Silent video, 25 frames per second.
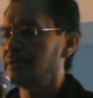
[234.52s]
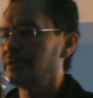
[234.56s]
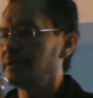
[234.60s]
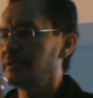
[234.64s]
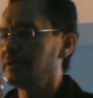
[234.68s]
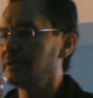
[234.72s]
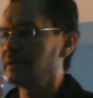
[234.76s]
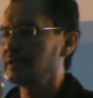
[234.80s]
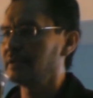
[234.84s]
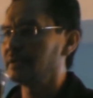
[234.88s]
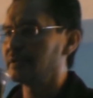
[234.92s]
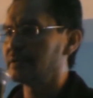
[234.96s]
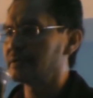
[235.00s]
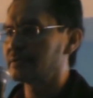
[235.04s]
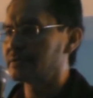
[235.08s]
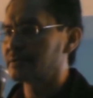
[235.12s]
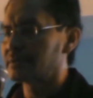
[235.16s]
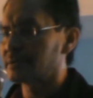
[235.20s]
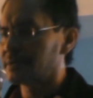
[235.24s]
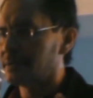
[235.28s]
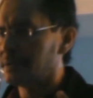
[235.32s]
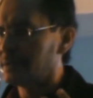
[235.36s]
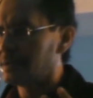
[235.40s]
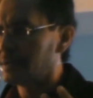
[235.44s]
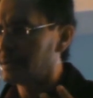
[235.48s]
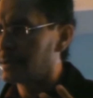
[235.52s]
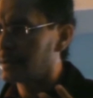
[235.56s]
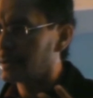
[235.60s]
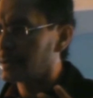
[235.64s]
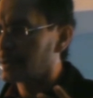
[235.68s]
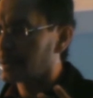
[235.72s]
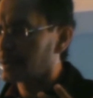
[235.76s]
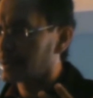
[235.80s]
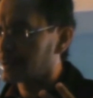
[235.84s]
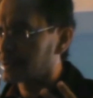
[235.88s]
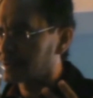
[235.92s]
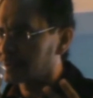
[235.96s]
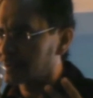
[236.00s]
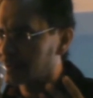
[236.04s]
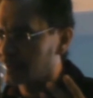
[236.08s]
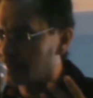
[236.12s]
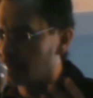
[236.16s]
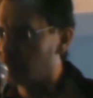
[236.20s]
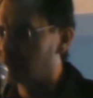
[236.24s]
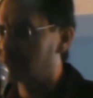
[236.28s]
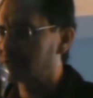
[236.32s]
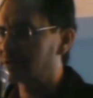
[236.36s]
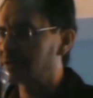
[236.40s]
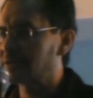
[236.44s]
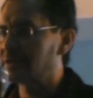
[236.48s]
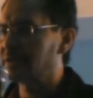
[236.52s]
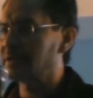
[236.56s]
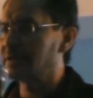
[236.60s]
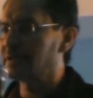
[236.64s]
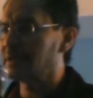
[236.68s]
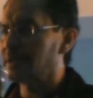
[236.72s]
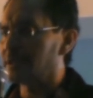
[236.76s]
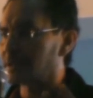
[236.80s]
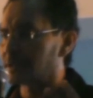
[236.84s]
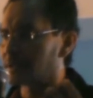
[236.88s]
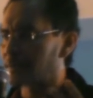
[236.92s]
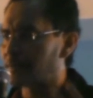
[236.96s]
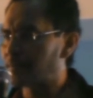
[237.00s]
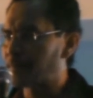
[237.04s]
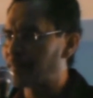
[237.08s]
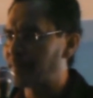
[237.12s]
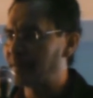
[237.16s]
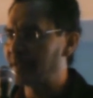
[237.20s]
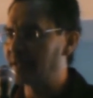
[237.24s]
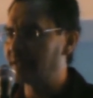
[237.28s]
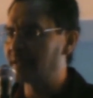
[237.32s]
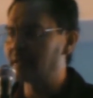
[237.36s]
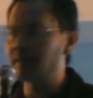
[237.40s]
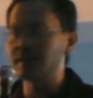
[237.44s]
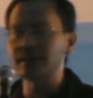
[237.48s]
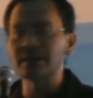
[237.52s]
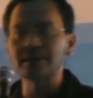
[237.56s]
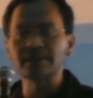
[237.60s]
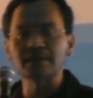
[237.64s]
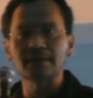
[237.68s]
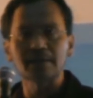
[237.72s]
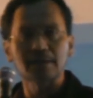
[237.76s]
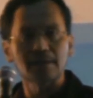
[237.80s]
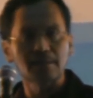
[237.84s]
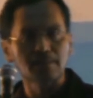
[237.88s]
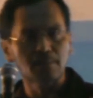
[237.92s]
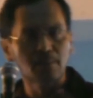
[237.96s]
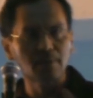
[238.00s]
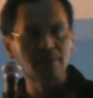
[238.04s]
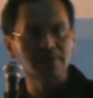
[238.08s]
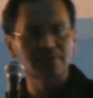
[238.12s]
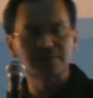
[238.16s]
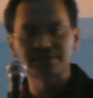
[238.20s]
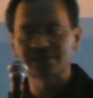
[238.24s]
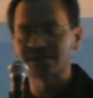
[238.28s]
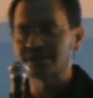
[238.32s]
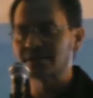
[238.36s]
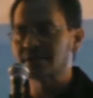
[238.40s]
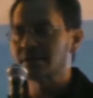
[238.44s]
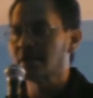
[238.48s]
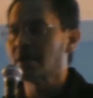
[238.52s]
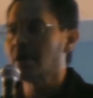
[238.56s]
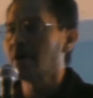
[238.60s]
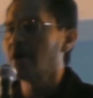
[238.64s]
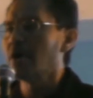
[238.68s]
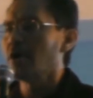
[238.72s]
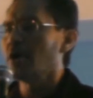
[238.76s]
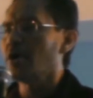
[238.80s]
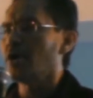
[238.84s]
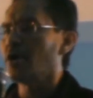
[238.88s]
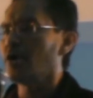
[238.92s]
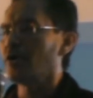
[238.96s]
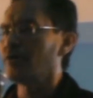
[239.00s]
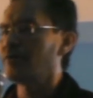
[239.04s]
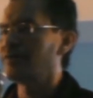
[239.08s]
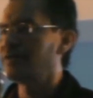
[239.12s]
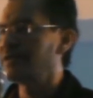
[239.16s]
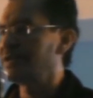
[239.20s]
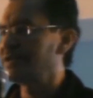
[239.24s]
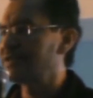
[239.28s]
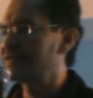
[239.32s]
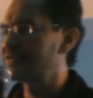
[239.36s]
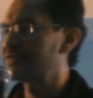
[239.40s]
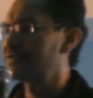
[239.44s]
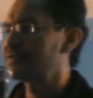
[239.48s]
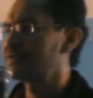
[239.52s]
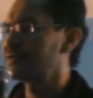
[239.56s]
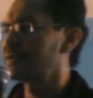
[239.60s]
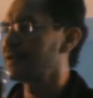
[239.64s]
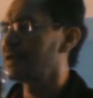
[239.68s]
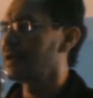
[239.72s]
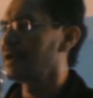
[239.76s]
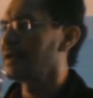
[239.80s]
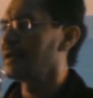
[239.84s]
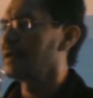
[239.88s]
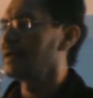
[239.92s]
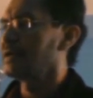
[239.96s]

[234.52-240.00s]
the total repeal and abolition of this